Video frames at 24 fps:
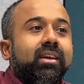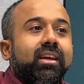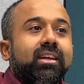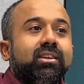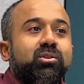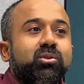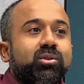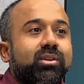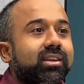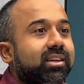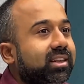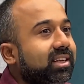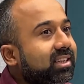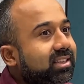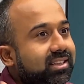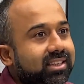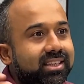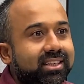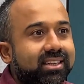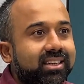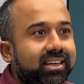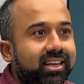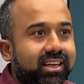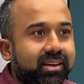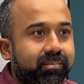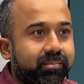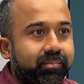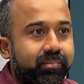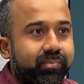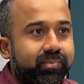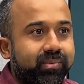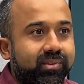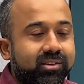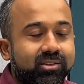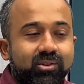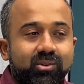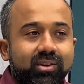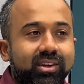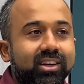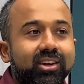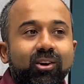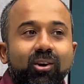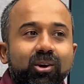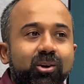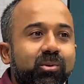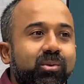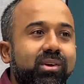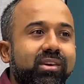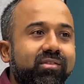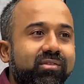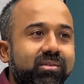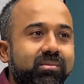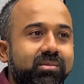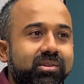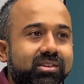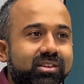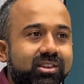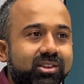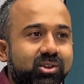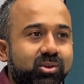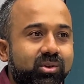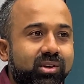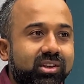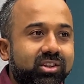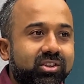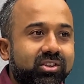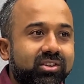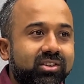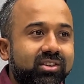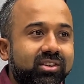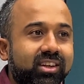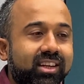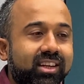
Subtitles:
And so they reseated him. And so he got away from the situation.